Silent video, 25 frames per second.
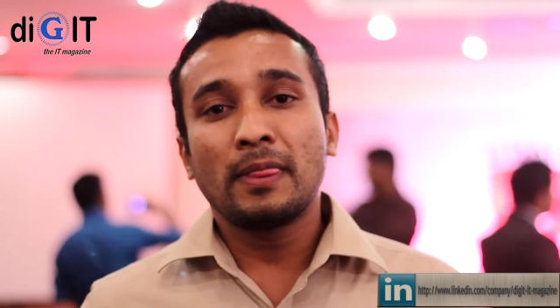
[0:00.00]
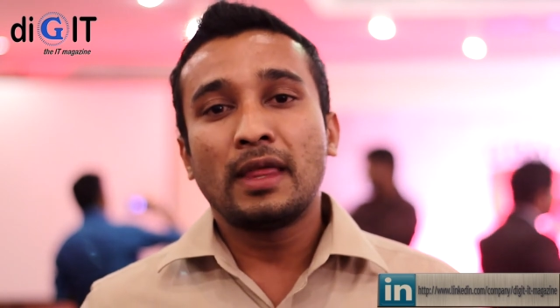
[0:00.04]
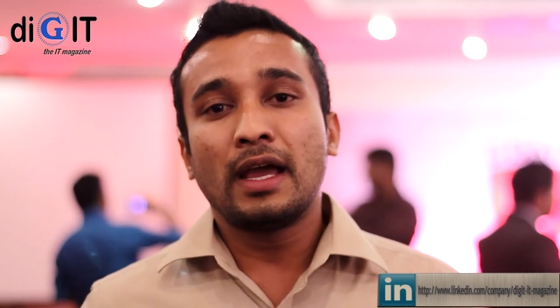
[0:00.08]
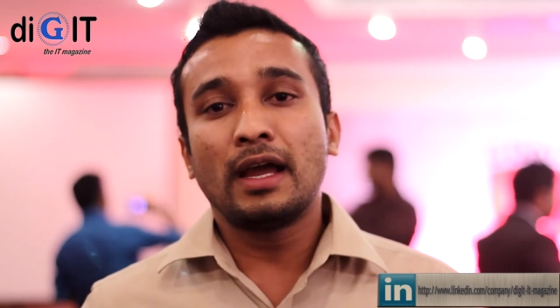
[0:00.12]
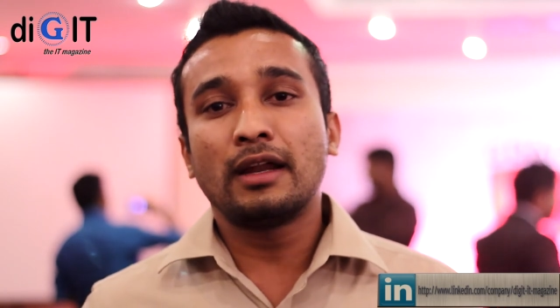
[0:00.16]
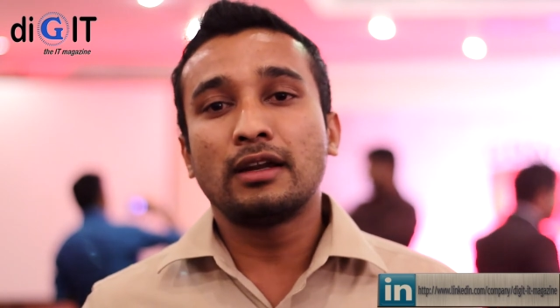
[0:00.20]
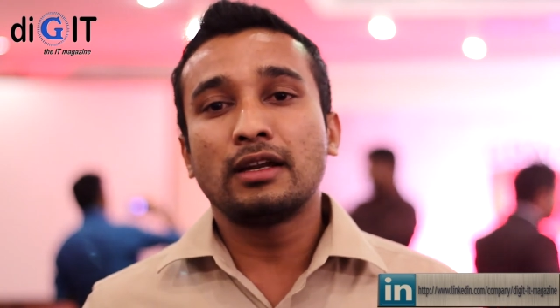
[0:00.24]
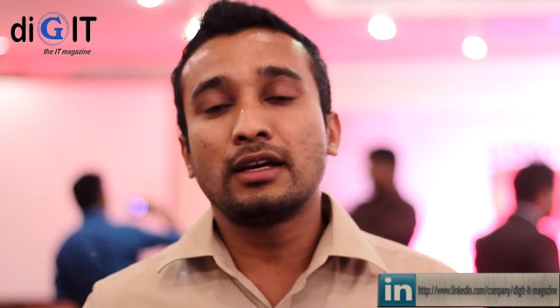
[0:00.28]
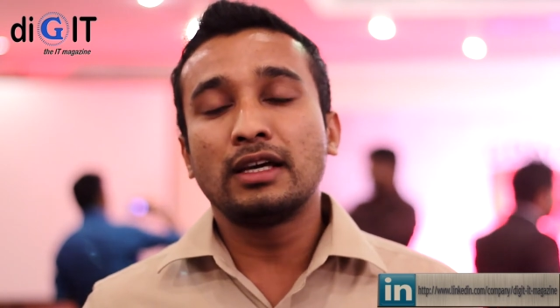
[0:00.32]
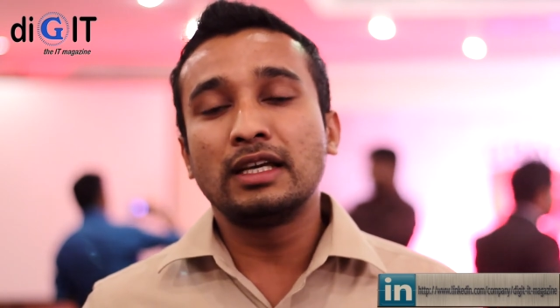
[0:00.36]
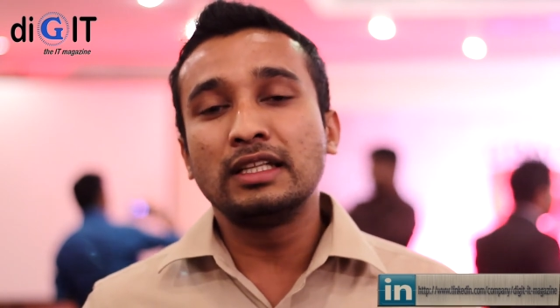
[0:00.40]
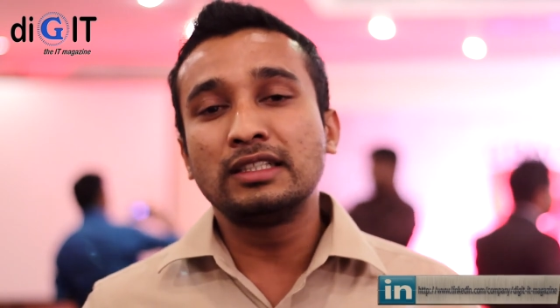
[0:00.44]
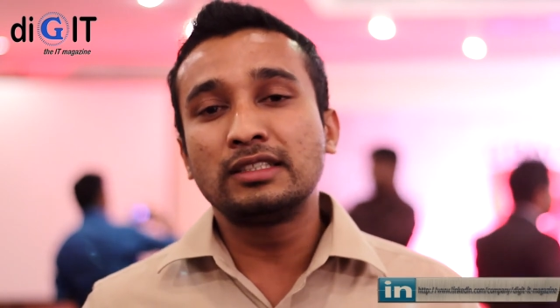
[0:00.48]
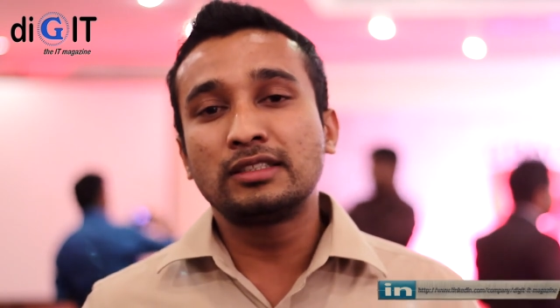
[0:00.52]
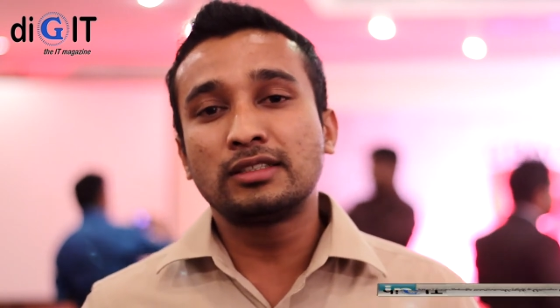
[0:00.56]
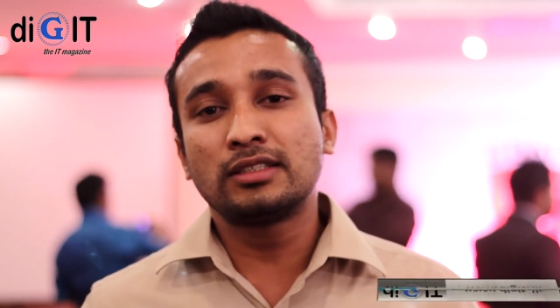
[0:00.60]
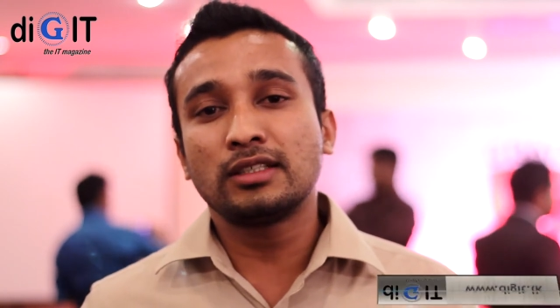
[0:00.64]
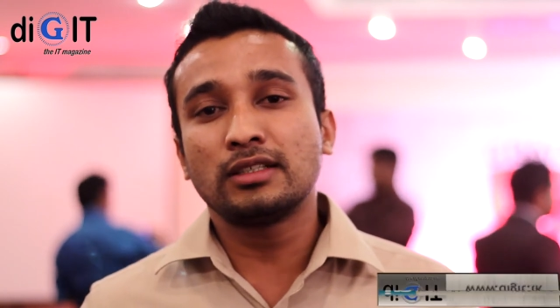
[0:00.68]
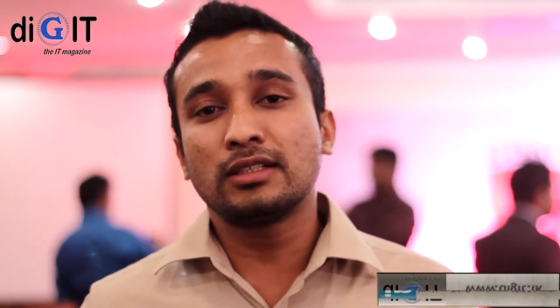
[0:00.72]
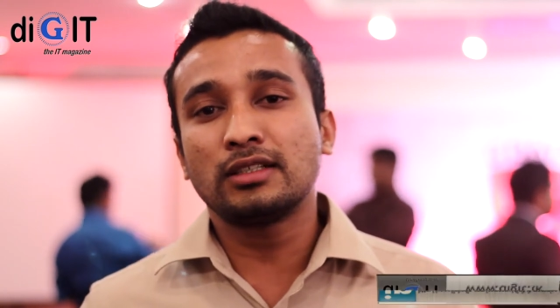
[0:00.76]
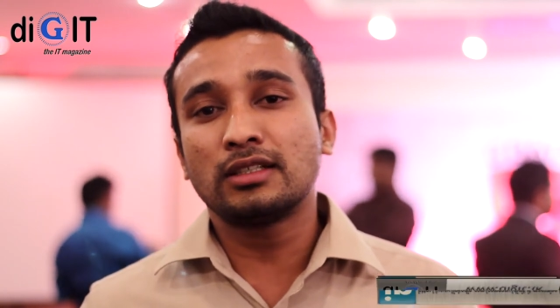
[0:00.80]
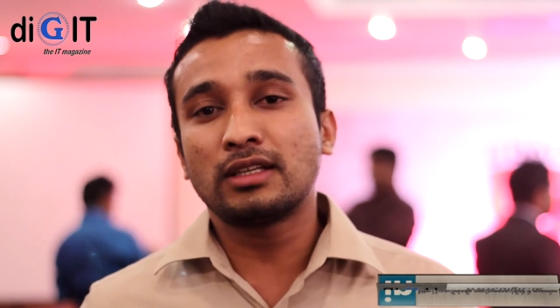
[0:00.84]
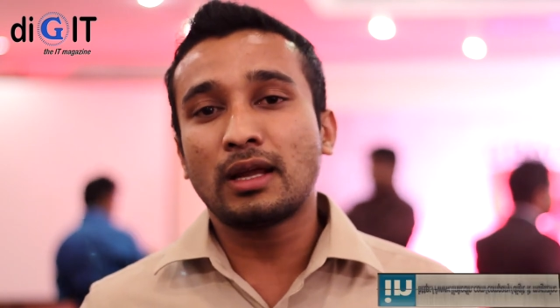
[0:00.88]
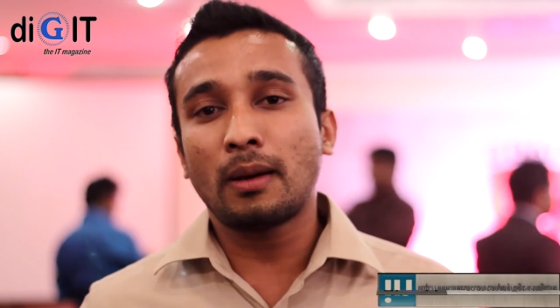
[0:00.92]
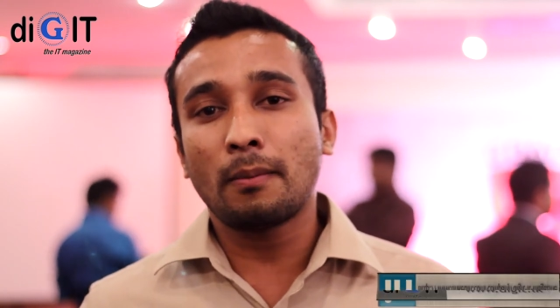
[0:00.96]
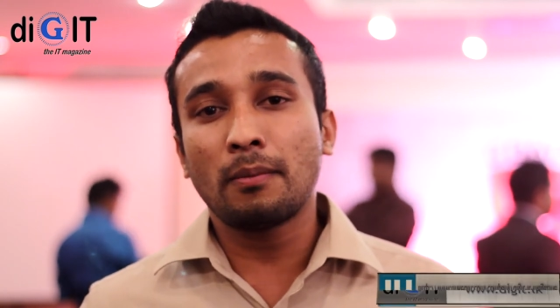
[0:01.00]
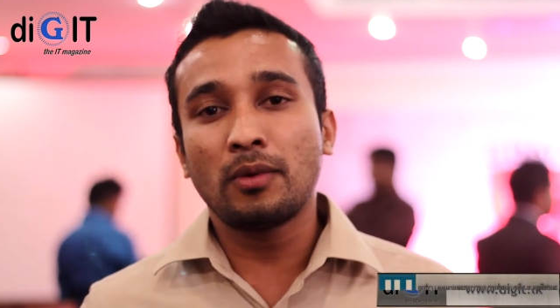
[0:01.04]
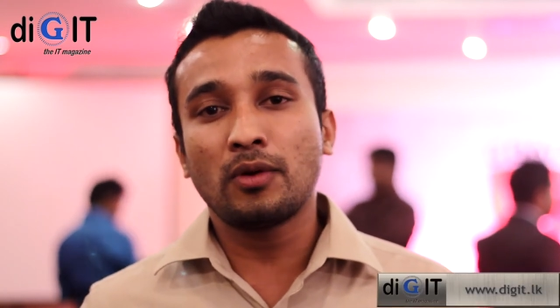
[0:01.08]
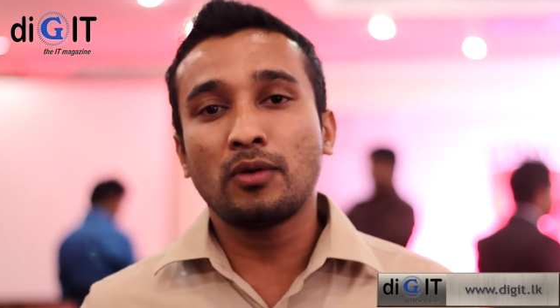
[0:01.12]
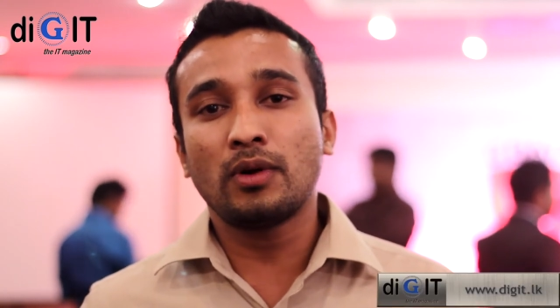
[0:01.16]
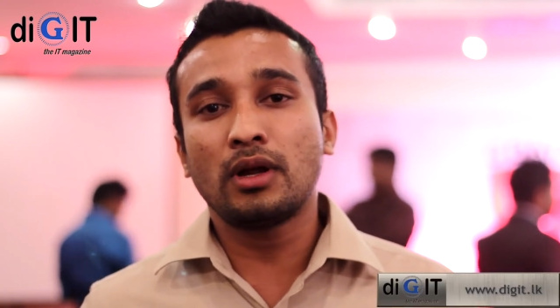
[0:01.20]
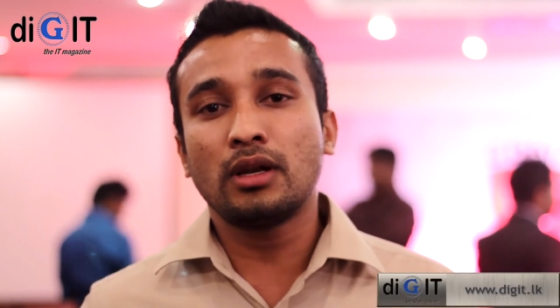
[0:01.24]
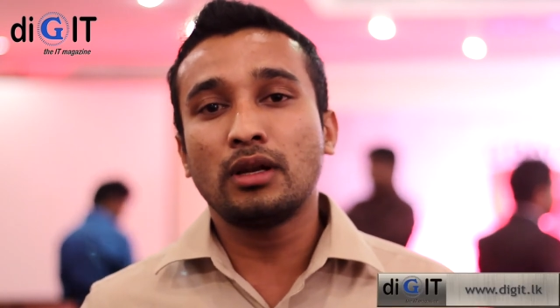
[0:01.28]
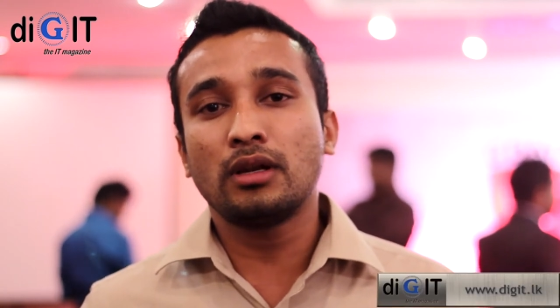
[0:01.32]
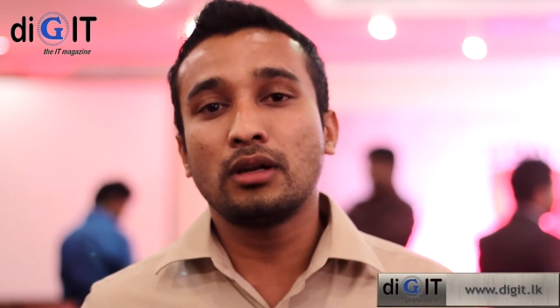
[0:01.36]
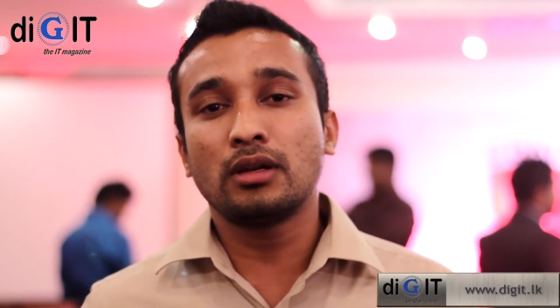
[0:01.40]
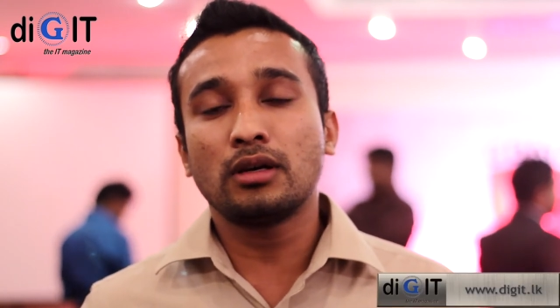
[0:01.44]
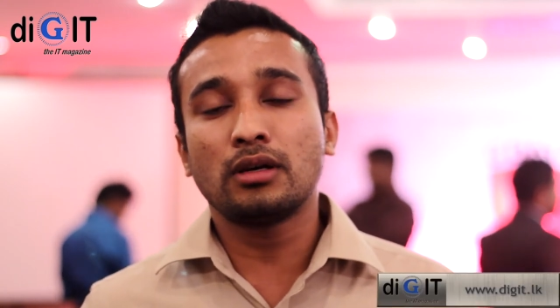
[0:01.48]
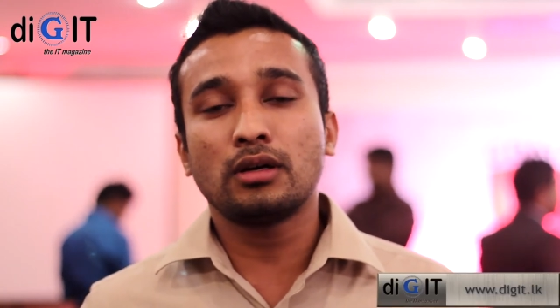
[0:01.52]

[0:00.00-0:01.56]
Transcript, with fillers: and it's uh, number one